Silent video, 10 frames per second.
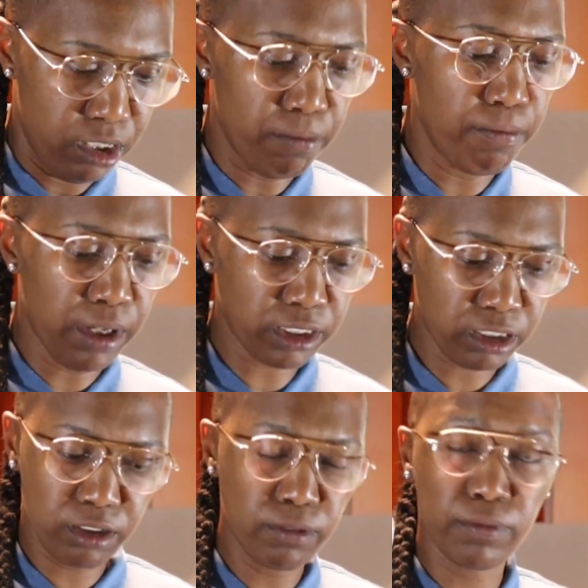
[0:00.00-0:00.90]
And
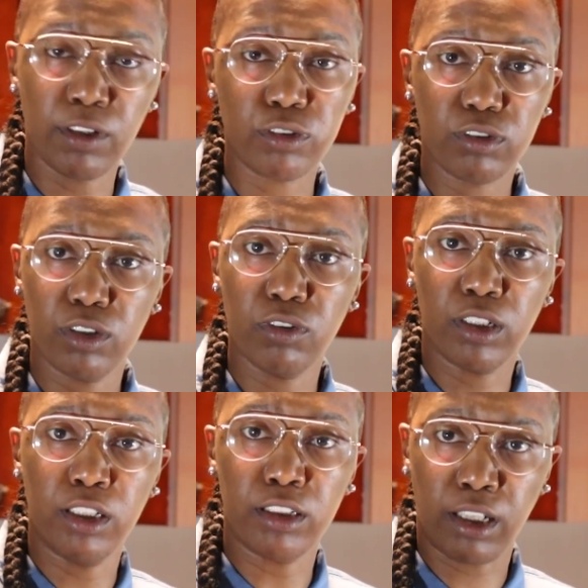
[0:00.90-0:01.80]
mixing them, they'll still
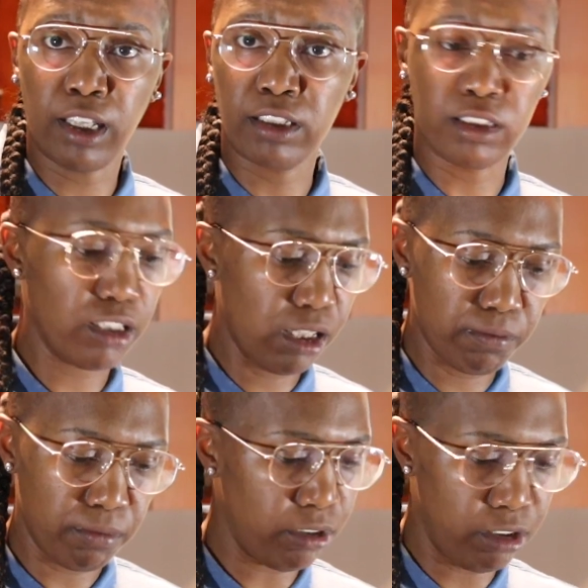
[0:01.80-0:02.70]
cook at
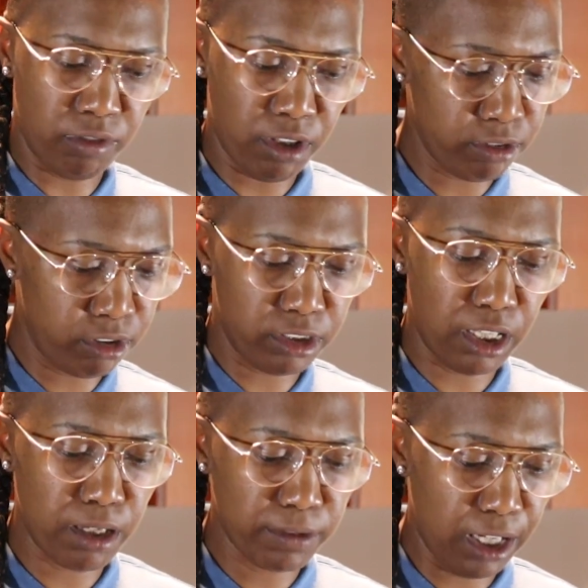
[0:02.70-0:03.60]
around the
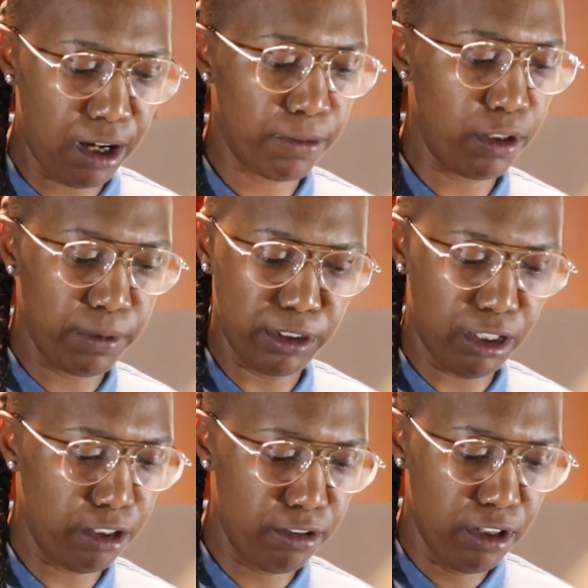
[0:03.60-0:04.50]
same time they'll be
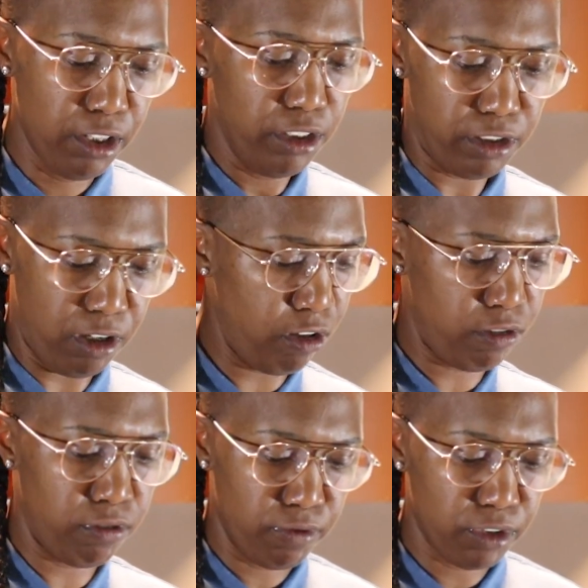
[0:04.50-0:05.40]
done.
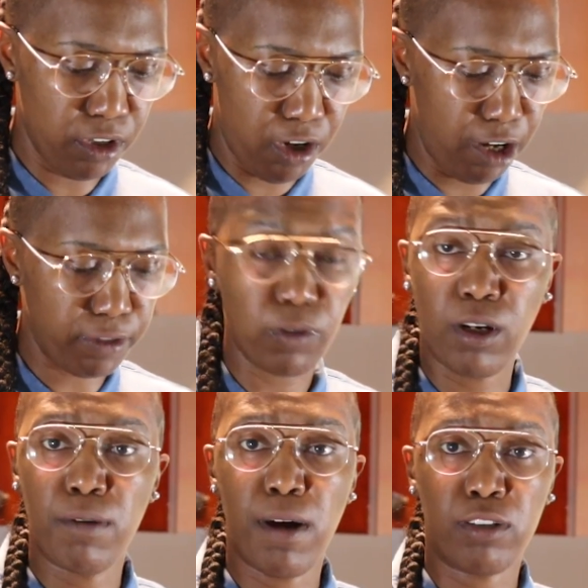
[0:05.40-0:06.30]
So you don't have to
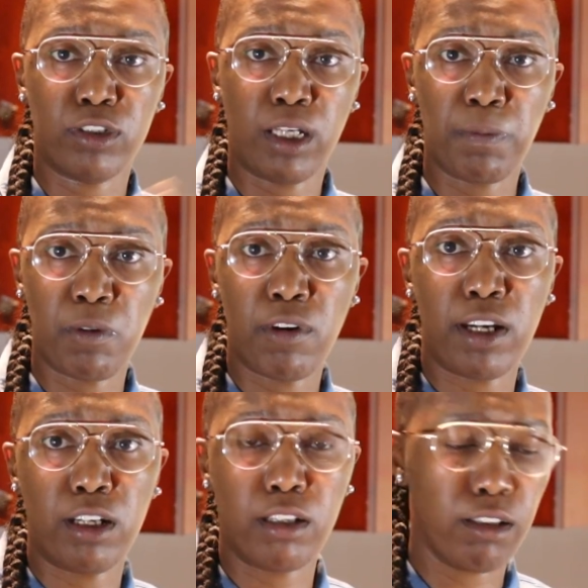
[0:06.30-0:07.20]
worry about
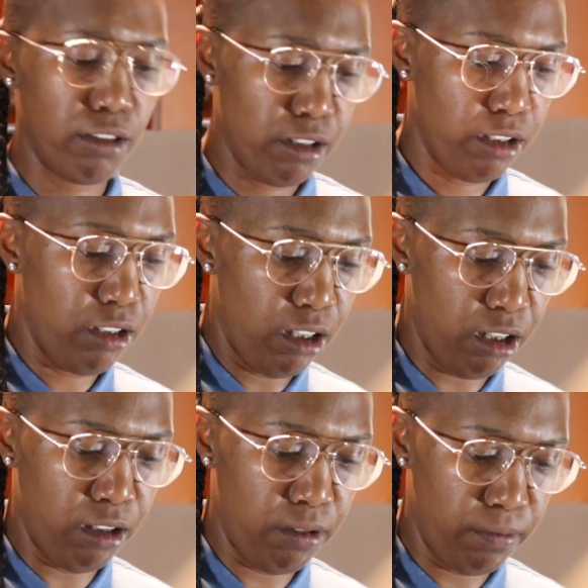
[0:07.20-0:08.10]
separating
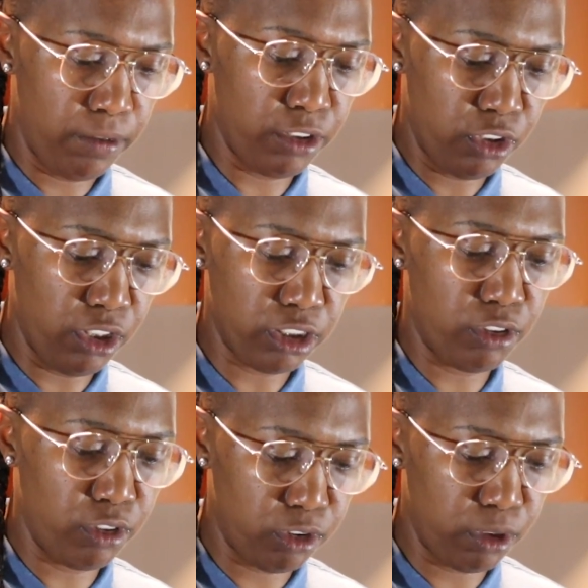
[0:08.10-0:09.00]
the
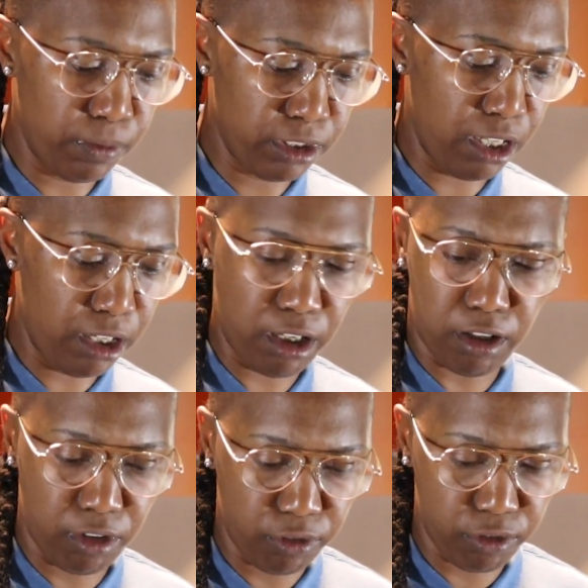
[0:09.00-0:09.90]
traditional sweet
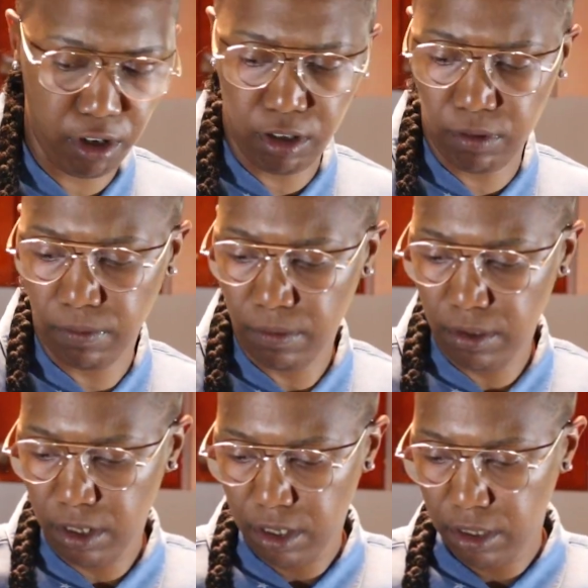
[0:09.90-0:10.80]
potato from
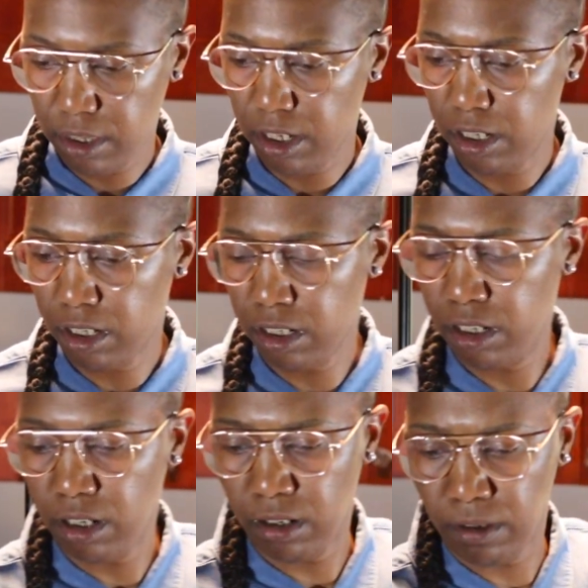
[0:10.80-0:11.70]
the
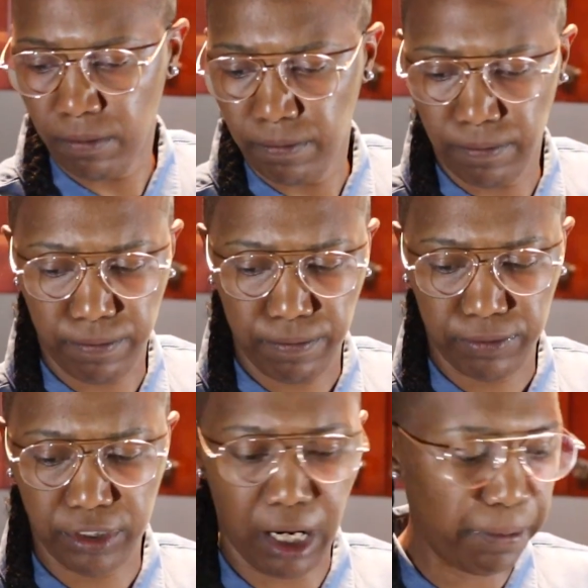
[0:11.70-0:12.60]

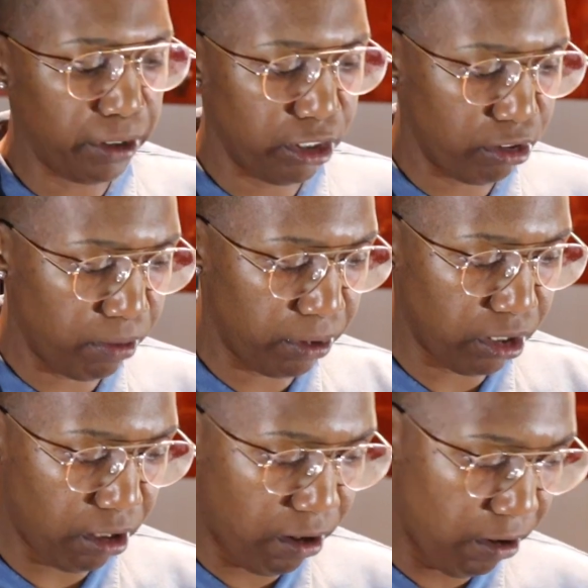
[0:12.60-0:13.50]
Japanese sweet
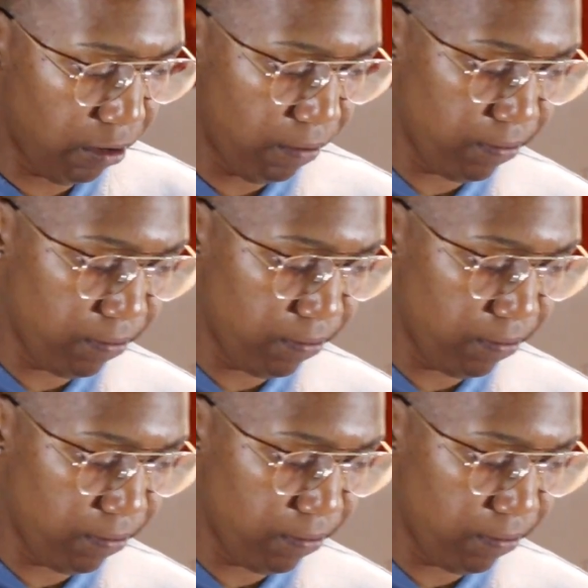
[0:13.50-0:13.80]
potato.